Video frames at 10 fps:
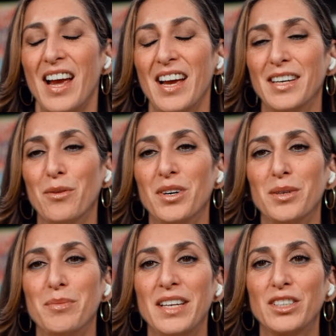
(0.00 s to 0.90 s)
And I want
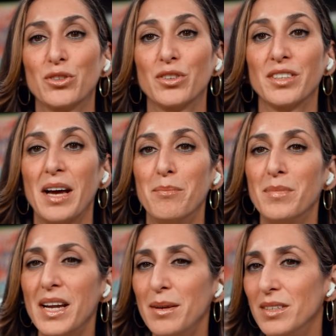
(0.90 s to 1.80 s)
to make sure that
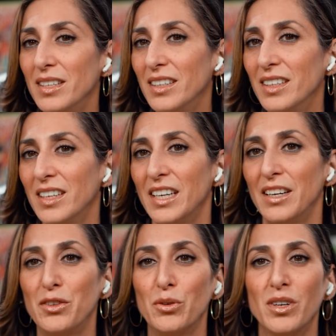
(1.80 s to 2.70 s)
maybe
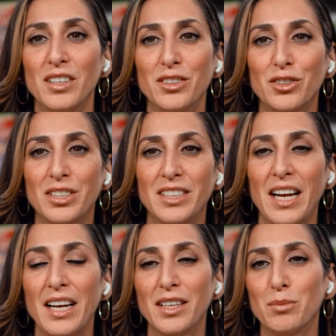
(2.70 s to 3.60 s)
if you
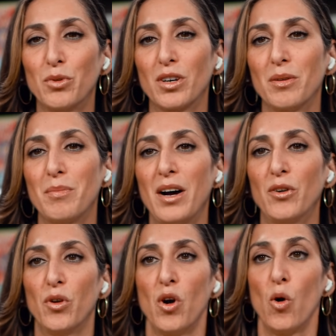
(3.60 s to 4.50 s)
understand more
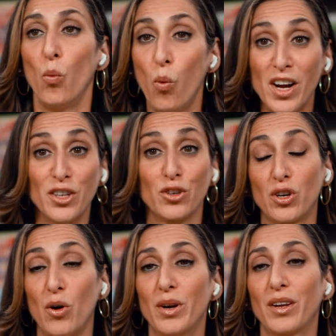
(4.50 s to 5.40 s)
about what you're
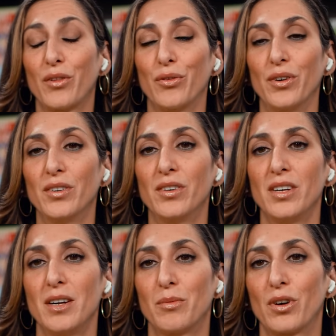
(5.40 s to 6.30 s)
going through,
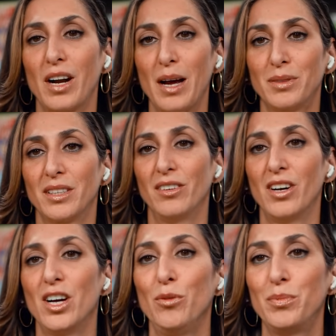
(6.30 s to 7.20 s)
perhaps it'll
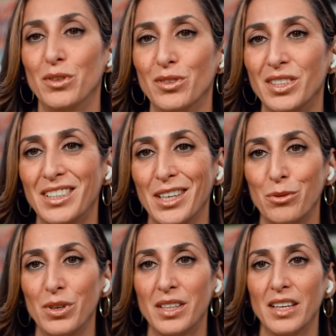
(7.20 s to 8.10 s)
help you
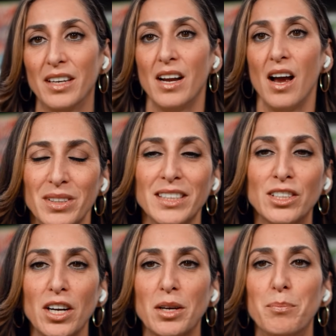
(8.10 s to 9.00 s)
stick with it. But let's
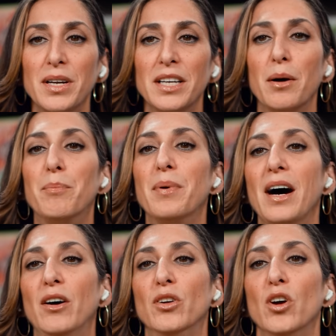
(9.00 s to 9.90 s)
talk a bit
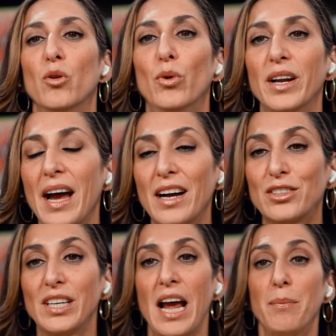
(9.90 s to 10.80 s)
about what
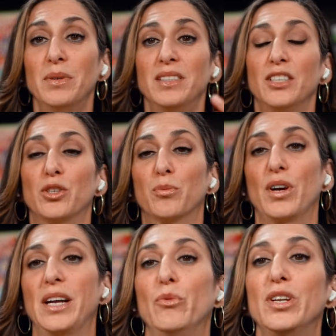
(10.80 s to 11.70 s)
actually happens in your
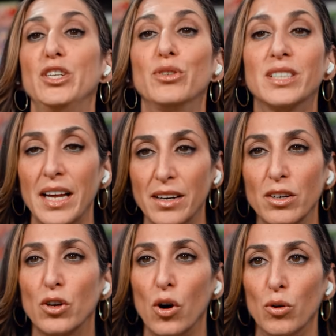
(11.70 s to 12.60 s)
brain when you set a
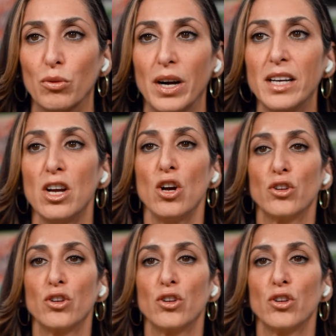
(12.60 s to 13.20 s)
goal, right?